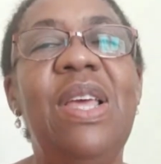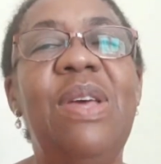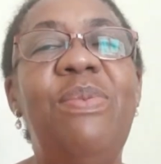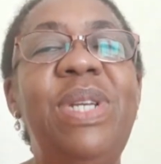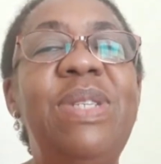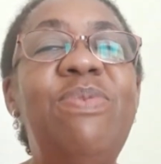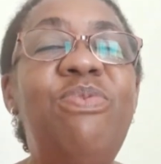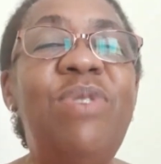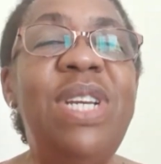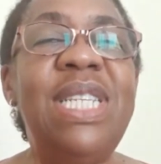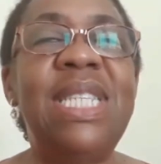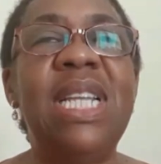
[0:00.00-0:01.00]
We
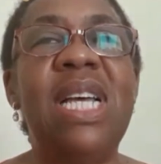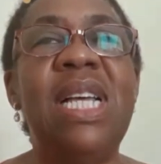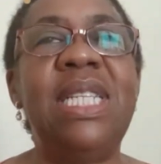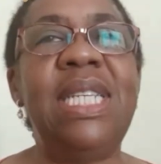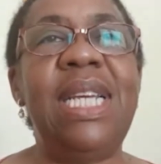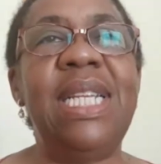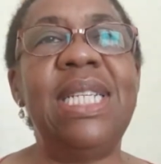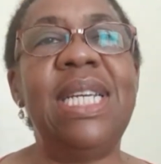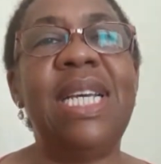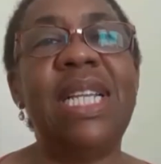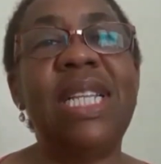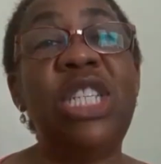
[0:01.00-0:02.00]
restarted
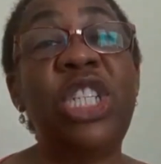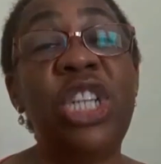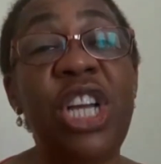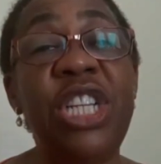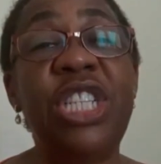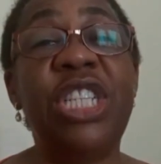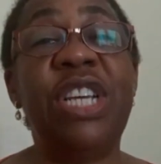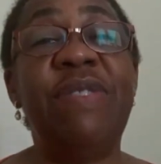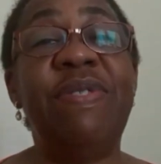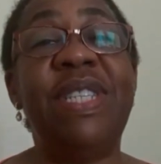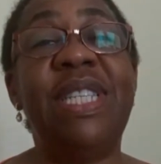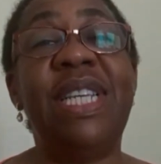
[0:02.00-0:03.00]
church
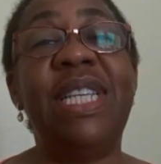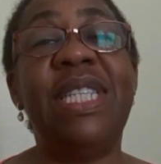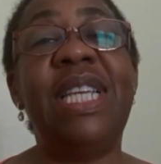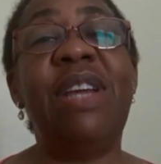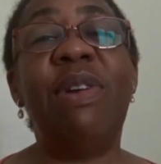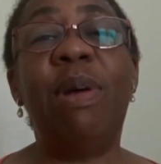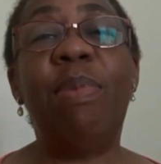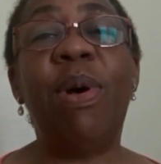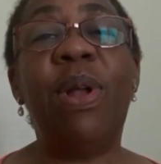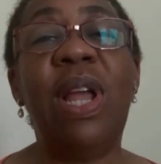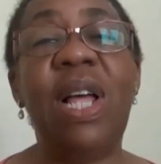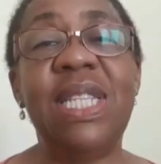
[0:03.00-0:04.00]
services here at
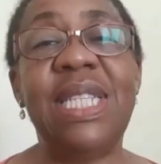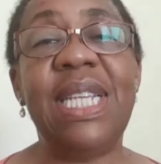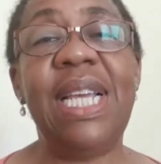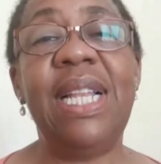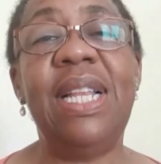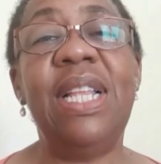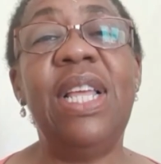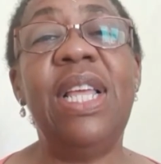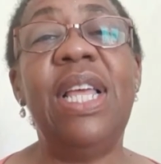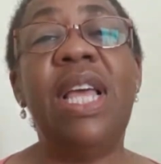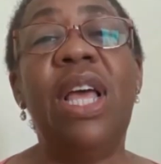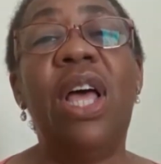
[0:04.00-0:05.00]
Pollard's Hill
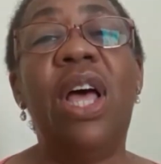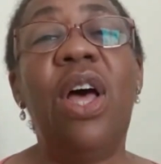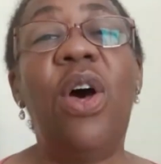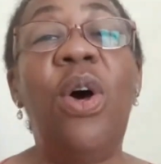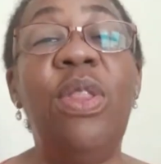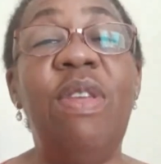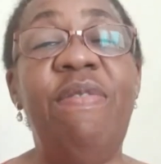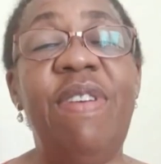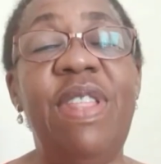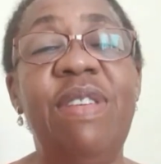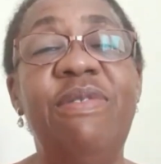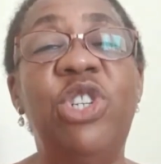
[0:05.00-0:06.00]
on the
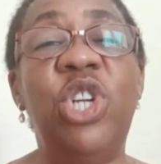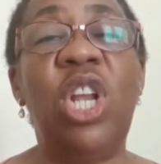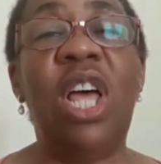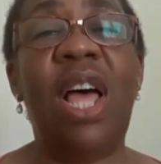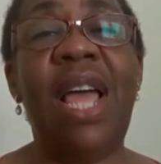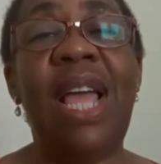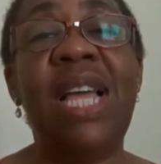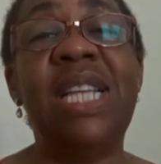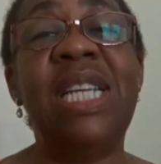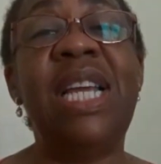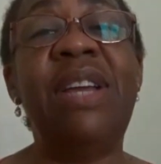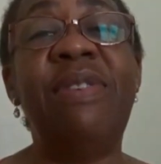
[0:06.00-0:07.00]
5th of July,
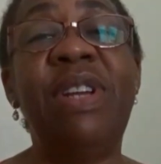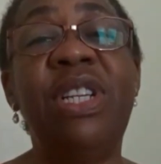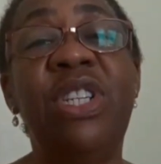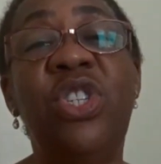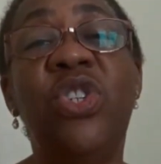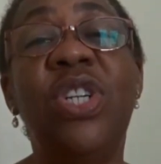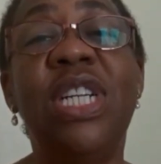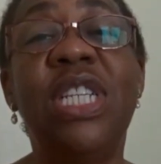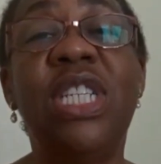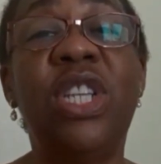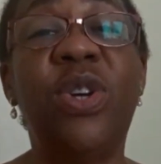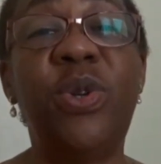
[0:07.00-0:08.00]
adhering to strict
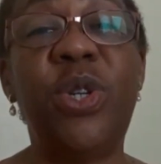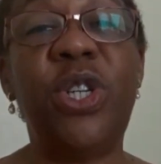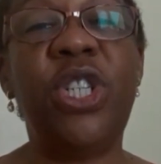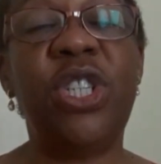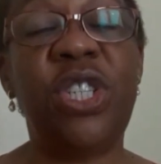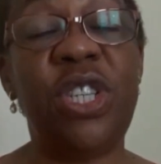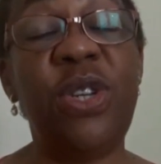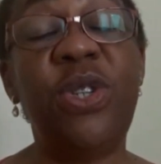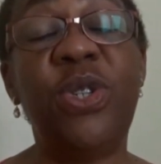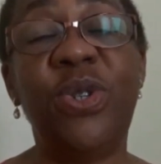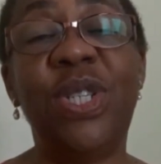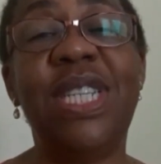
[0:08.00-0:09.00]

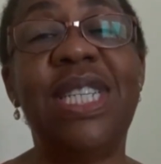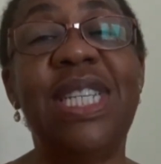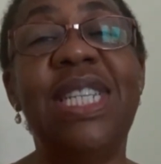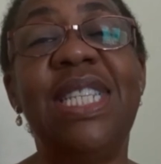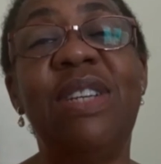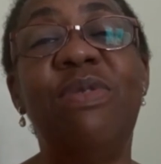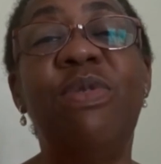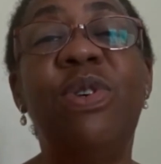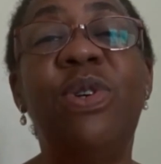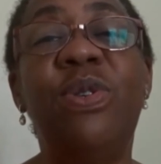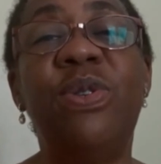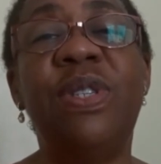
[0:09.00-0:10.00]
social distancing
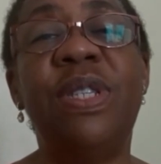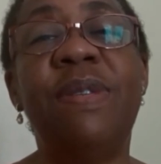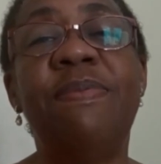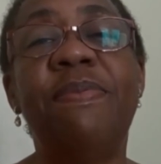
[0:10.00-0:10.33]
rules.